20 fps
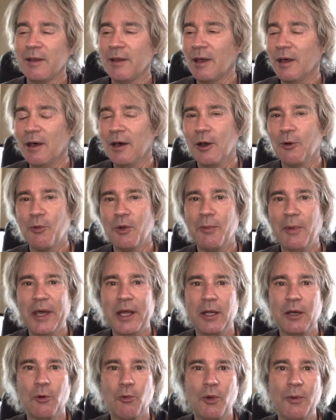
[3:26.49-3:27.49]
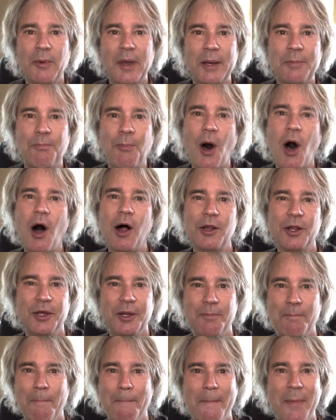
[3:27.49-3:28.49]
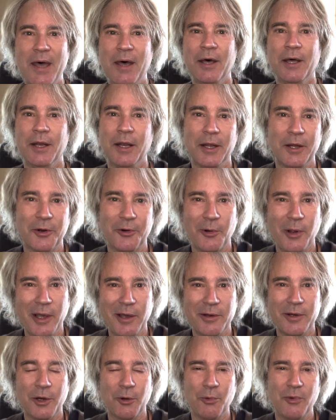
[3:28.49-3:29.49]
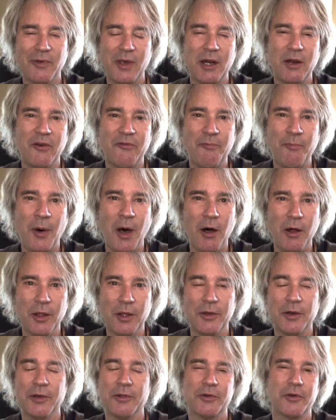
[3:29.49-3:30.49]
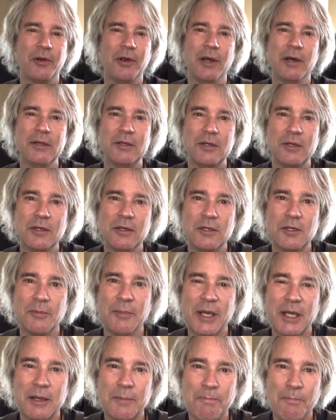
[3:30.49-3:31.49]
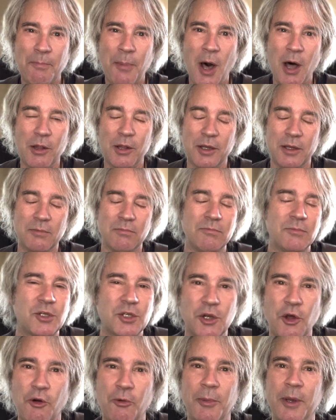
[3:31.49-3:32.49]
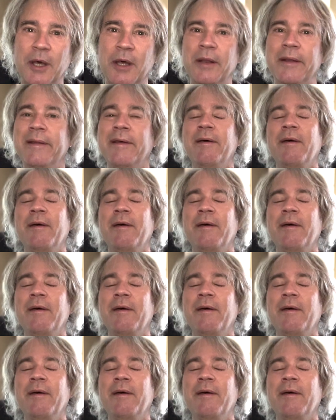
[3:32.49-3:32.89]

We made pollen men around here. We've got enough pollen on the ground to make pollen snowmen.